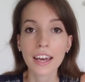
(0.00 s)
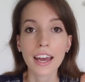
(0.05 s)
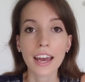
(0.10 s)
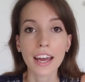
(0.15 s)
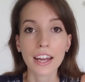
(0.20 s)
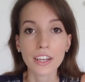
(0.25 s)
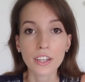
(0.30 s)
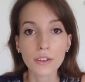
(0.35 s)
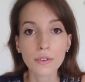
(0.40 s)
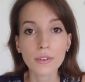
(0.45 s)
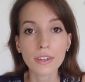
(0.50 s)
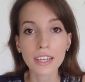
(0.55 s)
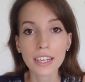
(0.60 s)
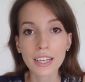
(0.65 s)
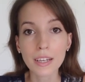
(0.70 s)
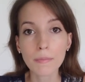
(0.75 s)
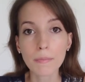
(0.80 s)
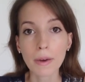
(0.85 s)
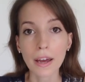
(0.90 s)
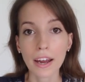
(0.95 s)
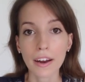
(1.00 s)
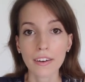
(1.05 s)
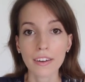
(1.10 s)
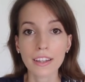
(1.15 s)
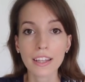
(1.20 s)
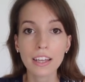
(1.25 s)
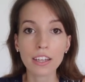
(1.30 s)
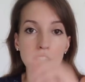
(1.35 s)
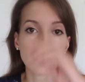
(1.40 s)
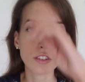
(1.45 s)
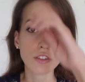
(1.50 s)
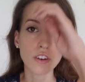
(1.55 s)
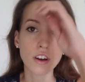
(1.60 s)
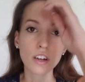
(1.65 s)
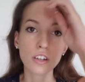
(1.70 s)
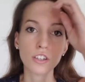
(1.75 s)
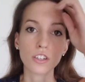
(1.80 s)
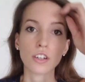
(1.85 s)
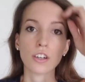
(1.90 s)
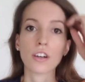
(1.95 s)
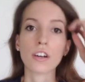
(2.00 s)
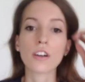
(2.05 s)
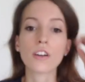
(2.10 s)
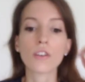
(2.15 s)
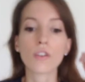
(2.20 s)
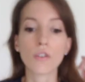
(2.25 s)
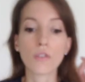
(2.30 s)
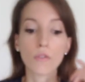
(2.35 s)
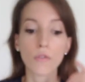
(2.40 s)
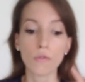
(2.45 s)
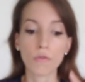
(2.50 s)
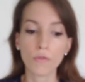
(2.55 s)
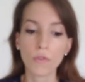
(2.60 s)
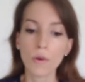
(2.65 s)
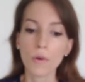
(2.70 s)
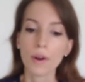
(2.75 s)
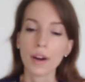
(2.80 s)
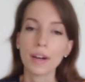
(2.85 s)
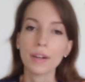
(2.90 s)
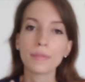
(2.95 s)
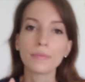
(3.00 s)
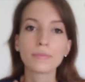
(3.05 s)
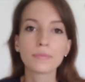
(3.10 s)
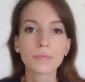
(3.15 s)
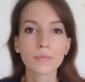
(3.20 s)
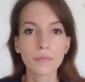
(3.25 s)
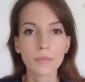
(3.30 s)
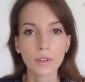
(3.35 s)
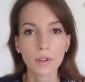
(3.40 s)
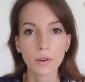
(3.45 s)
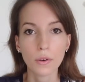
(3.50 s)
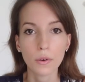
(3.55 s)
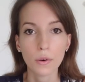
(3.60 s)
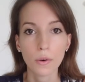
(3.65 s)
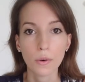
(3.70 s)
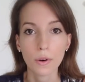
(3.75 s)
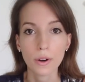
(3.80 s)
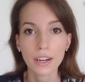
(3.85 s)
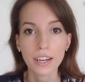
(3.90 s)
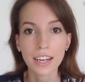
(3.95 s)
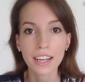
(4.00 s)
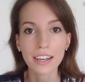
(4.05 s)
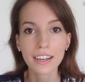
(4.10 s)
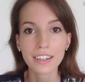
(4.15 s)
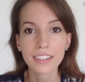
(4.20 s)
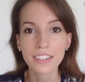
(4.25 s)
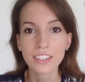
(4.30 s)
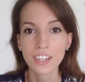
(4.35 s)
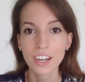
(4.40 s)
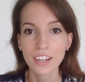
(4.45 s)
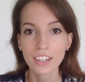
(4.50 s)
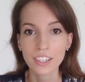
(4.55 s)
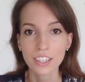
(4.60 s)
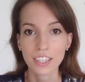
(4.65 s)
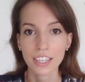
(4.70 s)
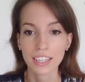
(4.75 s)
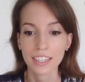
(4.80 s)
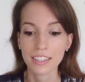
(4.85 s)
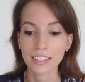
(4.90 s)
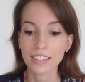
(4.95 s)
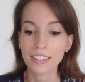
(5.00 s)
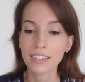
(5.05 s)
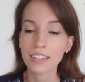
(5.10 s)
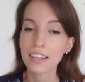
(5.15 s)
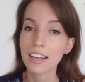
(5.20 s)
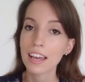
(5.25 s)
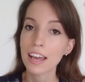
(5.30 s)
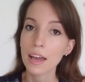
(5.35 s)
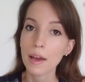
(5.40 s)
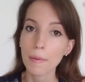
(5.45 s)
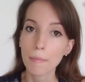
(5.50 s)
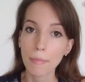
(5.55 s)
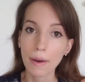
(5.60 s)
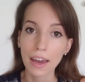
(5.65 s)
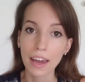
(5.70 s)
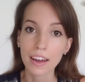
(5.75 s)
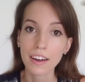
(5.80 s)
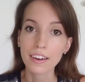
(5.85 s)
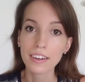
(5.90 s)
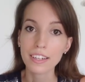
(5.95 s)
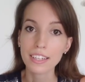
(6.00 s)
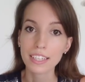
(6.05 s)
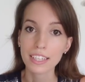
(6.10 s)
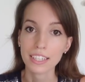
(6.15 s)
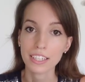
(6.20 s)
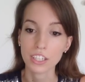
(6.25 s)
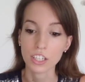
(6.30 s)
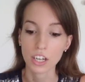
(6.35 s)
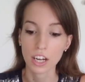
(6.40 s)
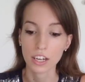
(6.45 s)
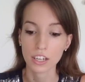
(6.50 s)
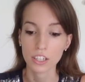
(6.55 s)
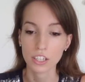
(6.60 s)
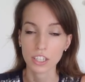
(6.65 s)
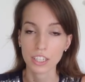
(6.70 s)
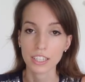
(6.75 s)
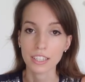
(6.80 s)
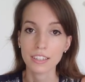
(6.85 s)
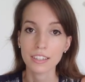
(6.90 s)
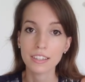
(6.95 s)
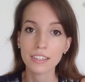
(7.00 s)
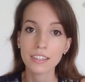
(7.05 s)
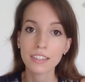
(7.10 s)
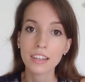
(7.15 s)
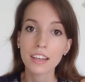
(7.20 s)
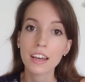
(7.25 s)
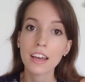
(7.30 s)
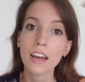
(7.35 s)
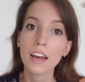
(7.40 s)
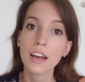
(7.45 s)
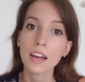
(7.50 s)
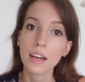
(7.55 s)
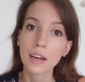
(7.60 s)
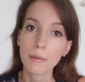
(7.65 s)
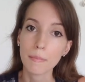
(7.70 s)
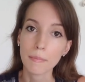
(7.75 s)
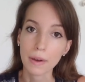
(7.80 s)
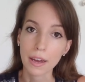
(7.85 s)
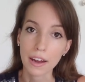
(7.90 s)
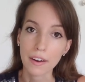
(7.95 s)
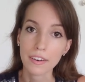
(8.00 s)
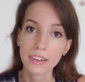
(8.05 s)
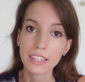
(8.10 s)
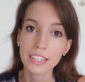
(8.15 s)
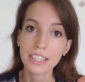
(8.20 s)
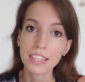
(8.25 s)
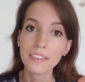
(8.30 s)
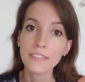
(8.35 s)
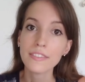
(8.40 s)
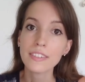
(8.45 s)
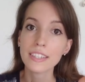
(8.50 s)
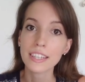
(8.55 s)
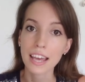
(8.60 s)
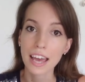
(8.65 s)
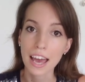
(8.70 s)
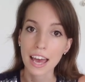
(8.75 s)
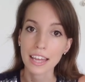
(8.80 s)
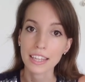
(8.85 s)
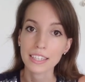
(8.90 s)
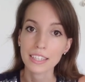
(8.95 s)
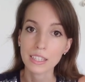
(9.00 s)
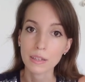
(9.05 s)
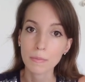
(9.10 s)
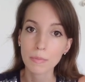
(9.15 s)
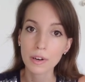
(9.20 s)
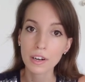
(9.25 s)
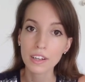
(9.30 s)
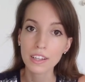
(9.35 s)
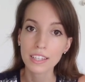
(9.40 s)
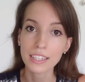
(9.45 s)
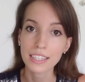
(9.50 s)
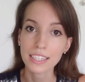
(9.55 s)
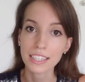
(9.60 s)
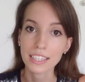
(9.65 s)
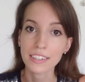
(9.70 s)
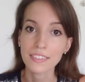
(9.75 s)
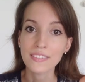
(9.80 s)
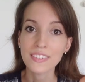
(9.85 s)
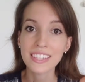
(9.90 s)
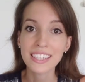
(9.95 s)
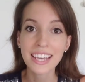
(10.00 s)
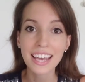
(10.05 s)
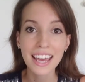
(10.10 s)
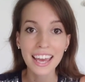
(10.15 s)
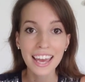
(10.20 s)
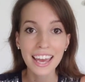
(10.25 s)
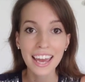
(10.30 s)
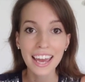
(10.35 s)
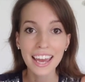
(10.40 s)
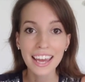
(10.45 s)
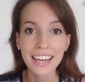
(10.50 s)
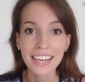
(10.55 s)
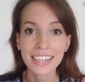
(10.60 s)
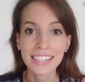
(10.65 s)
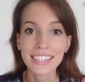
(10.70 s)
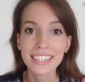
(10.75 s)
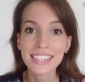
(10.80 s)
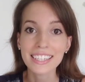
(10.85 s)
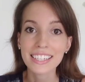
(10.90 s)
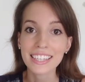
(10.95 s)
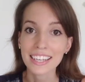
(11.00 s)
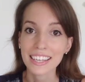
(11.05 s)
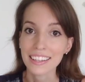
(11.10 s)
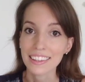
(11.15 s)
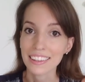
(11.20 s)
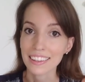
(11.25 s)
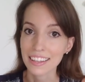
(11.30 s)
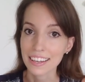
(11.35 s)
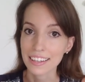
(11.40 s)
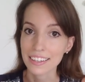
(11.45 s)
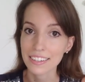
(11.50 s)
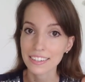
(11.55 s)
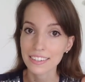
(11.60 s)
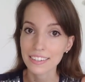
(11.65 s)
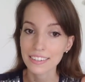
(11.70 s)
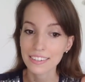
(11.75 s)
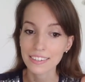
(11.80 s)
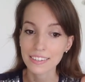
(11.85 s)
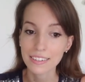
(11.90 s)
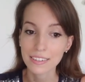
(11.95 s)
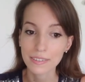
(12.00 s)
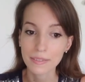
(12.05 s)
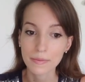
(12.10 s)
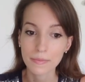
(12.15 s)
And you need parallel structure for coordinate conjunctions, paired conjunctions, comparatives and superlatives, and in lists.